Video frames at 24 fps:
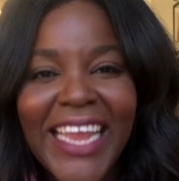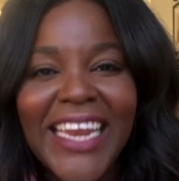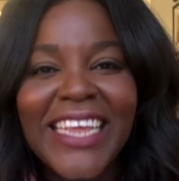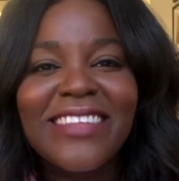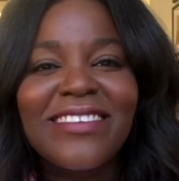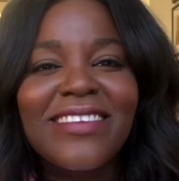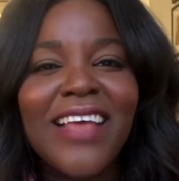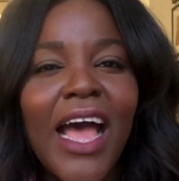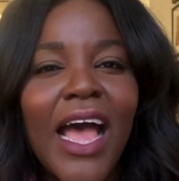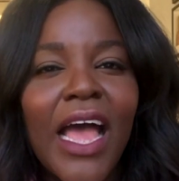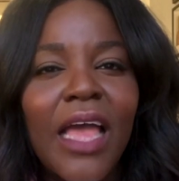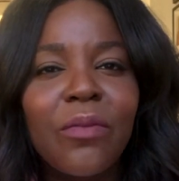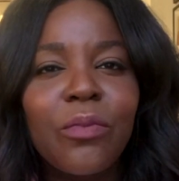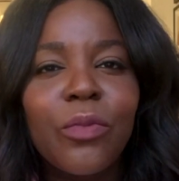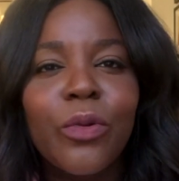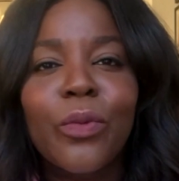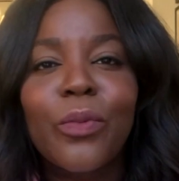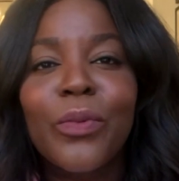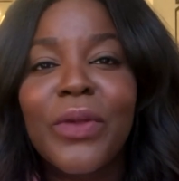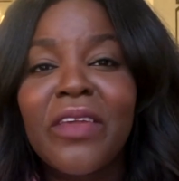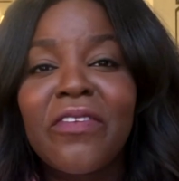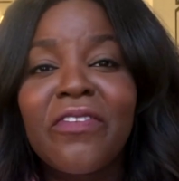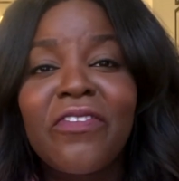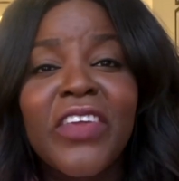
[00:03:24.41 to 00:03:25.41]
a time where
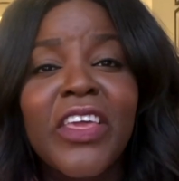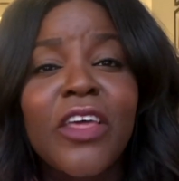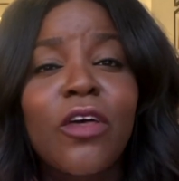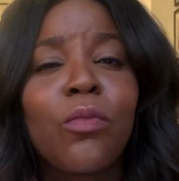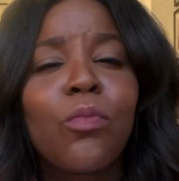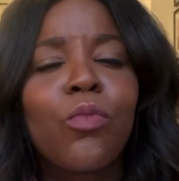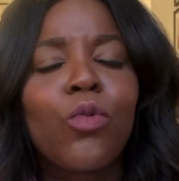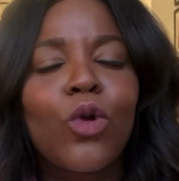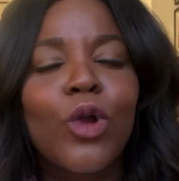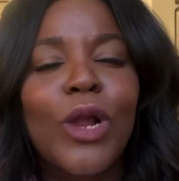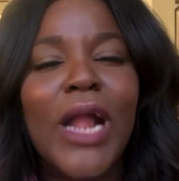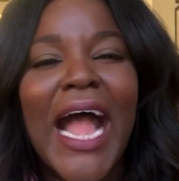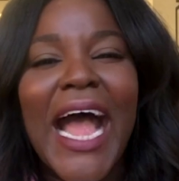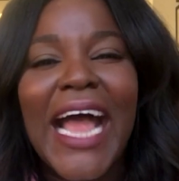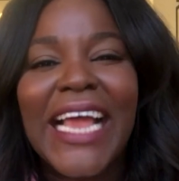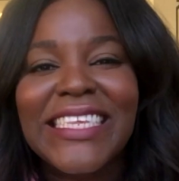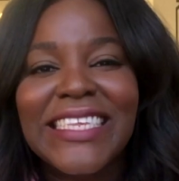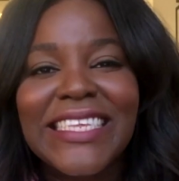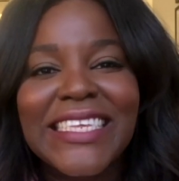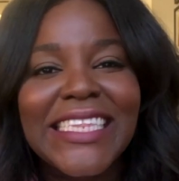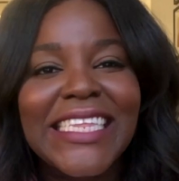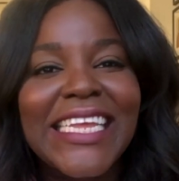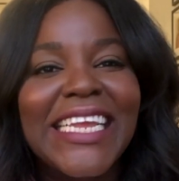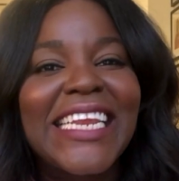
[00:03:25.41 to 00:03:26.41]
we feel more
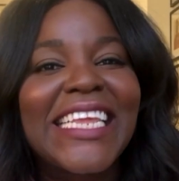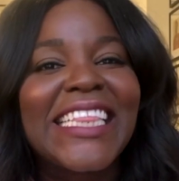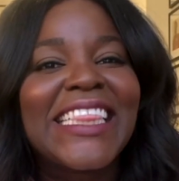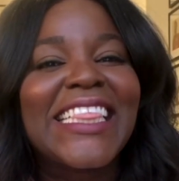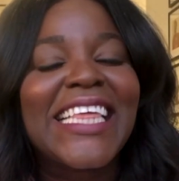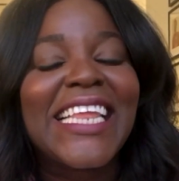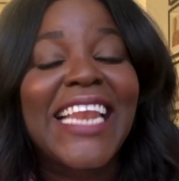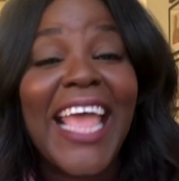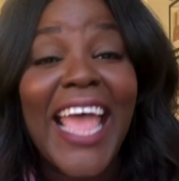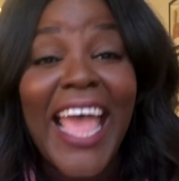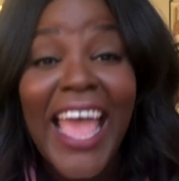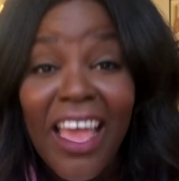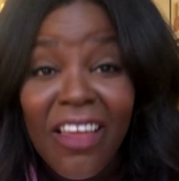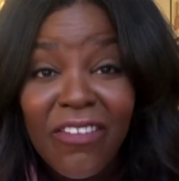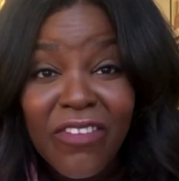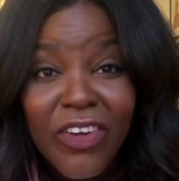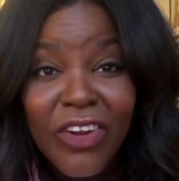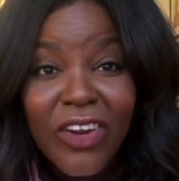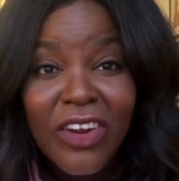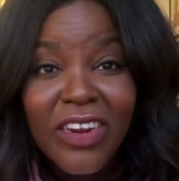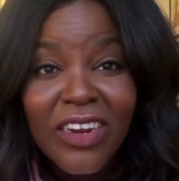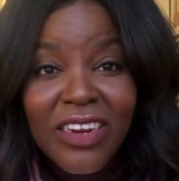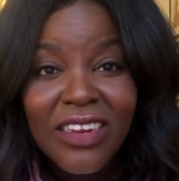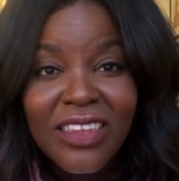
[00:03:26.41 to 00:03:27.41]
isolated than
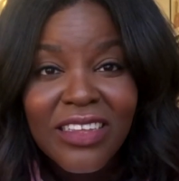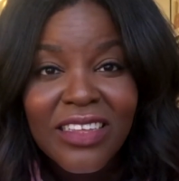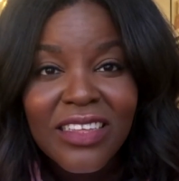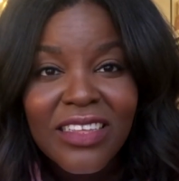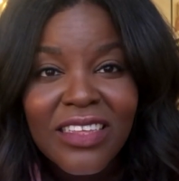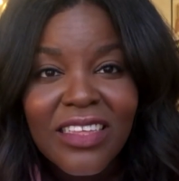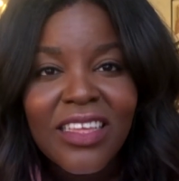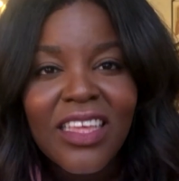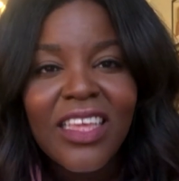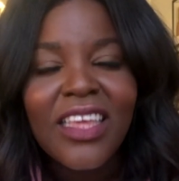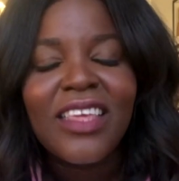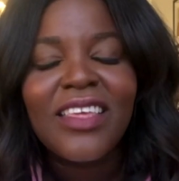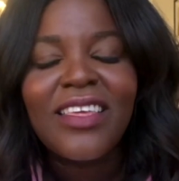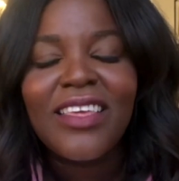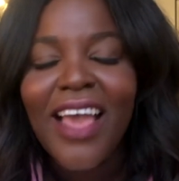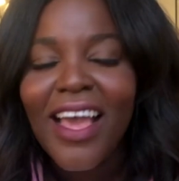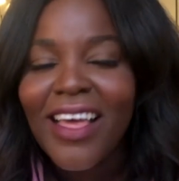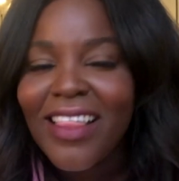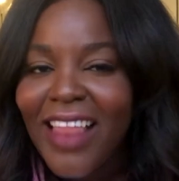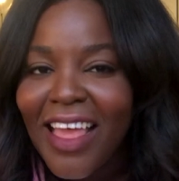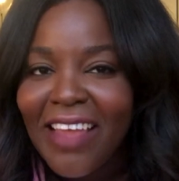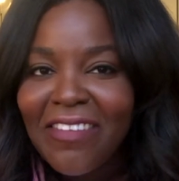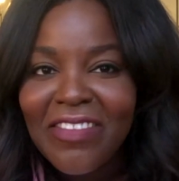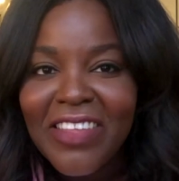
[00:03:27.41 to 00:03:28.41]
ever.
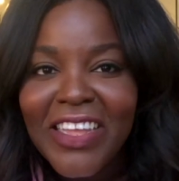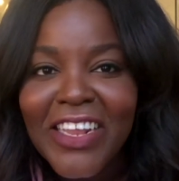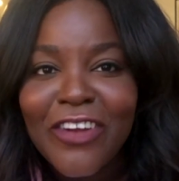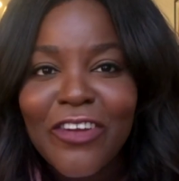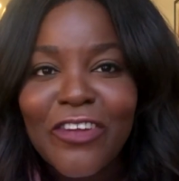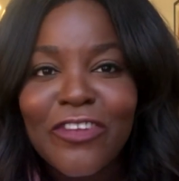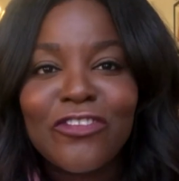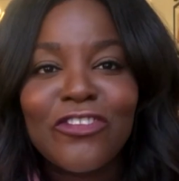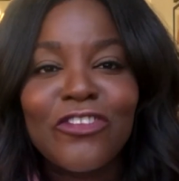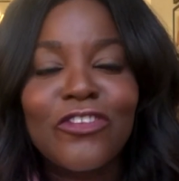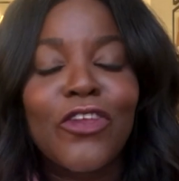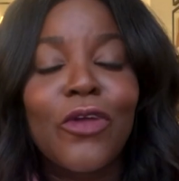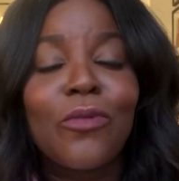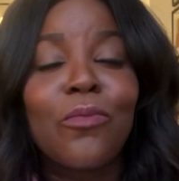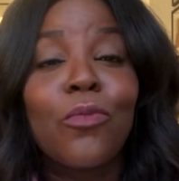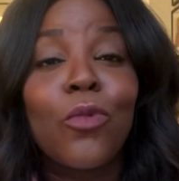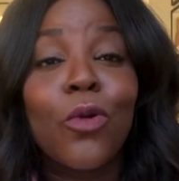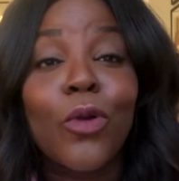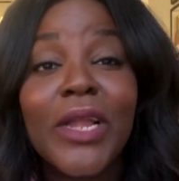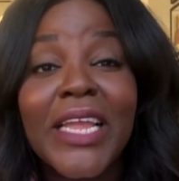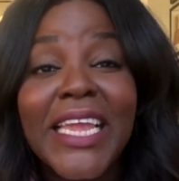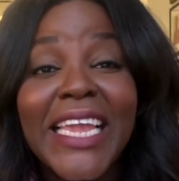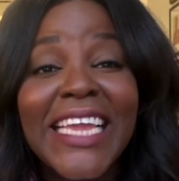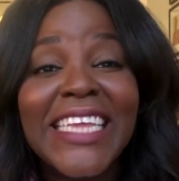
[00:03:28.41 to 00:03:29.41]
Young Life leaders know
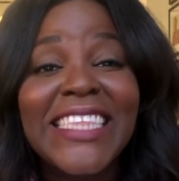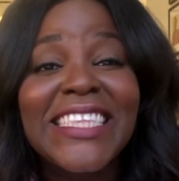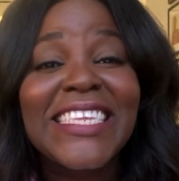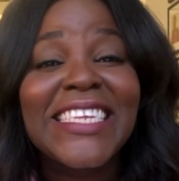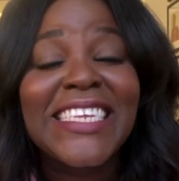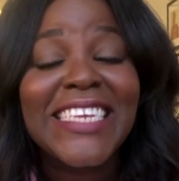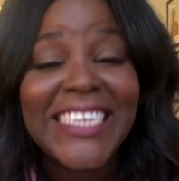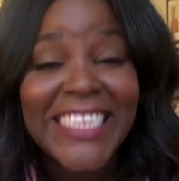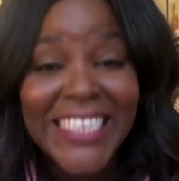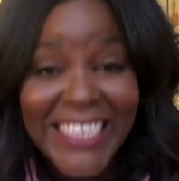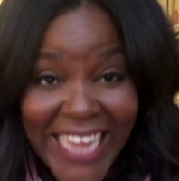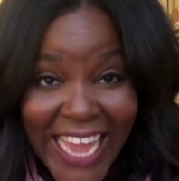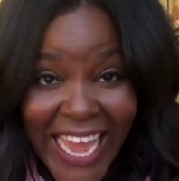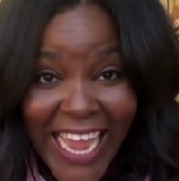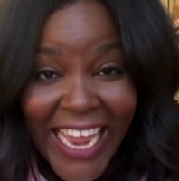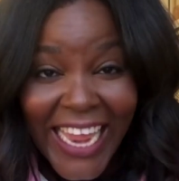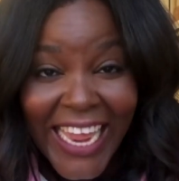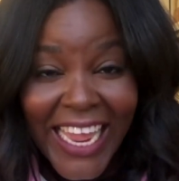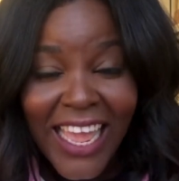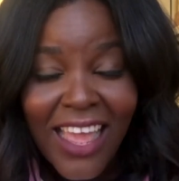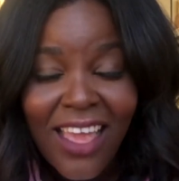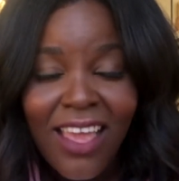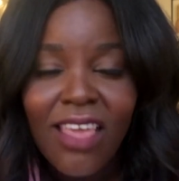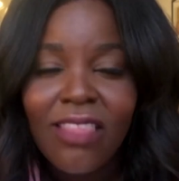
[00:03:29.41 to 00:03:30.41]
more kids
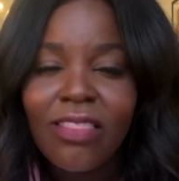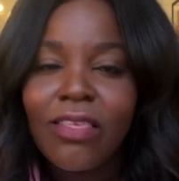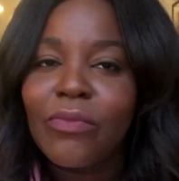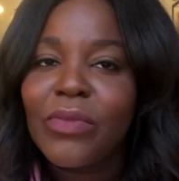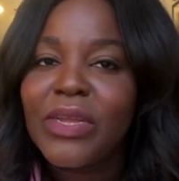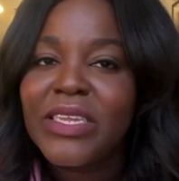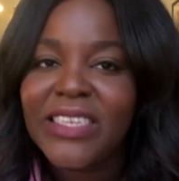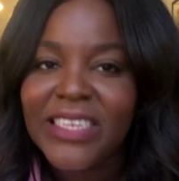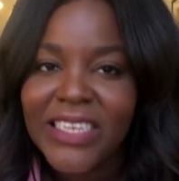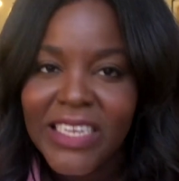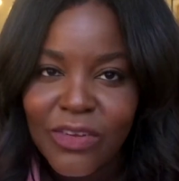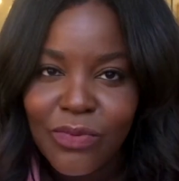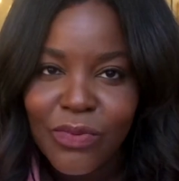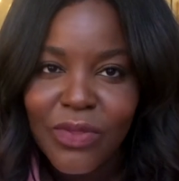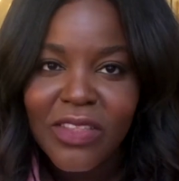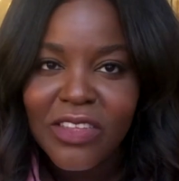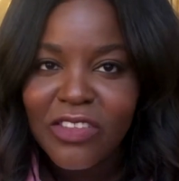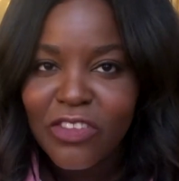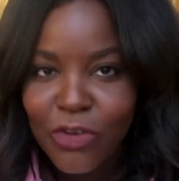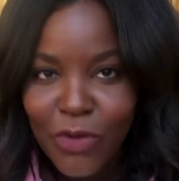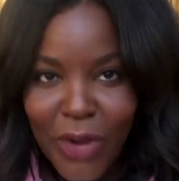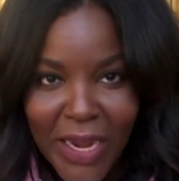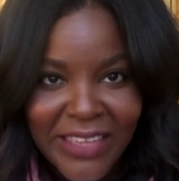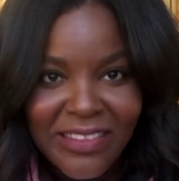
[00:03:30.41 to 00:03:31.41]
today than we did when
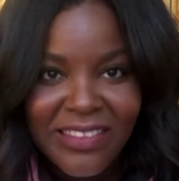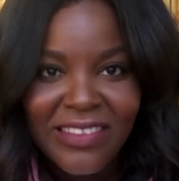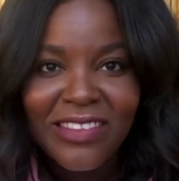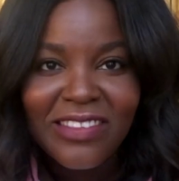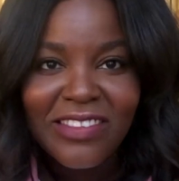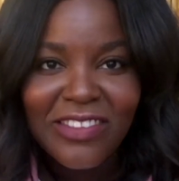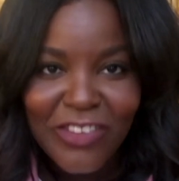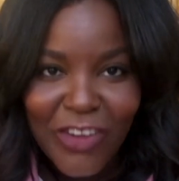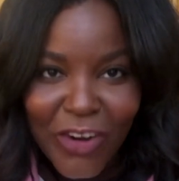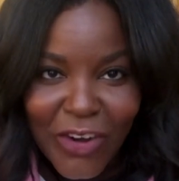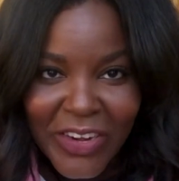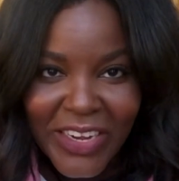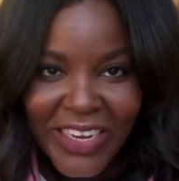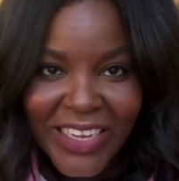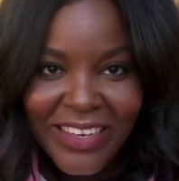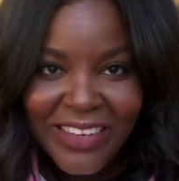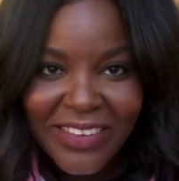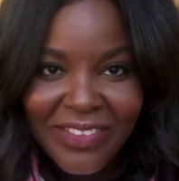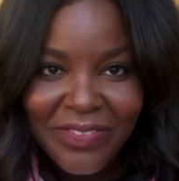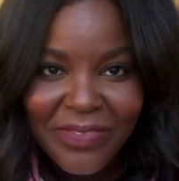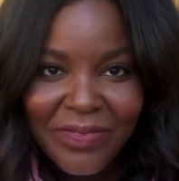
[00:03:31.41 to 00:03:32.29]
this crisis started.